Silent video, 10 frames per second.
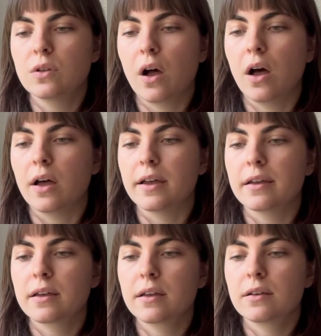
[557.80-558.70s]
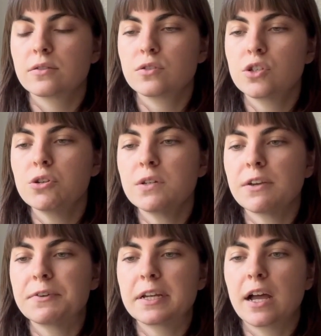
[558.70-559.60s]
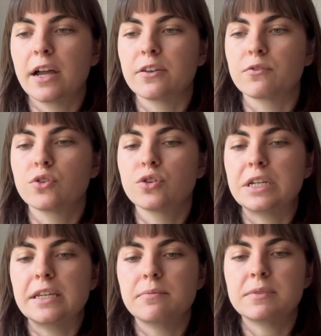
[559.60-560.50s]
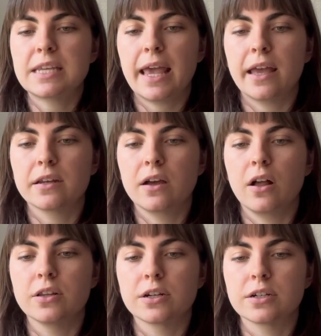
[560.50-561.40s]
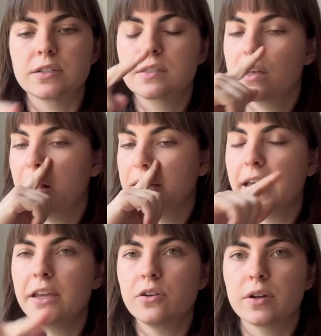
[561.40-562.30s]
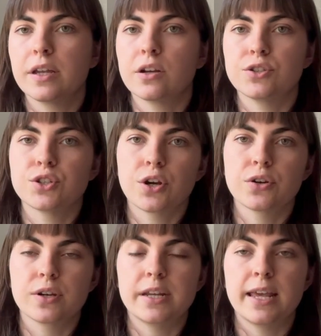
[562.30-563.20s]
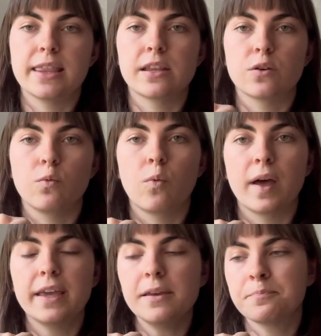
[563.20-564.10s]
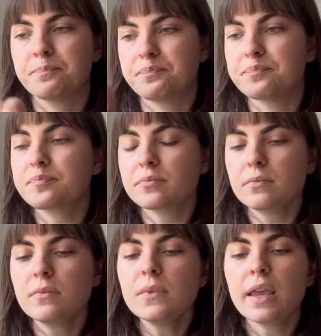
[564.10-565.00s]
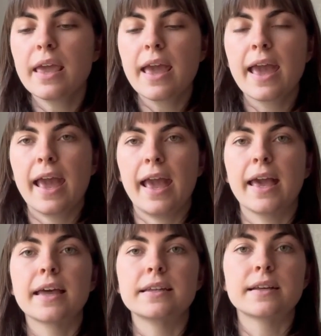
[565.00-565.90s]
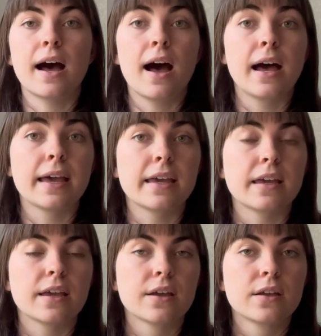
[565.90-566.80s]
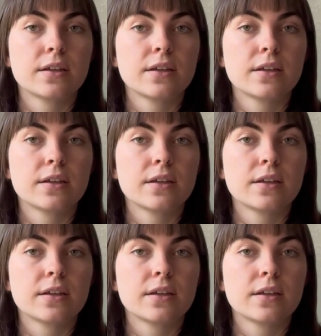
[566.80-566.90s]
2 different kind of cream tan colors, a light green, a dark green, and then a white. And I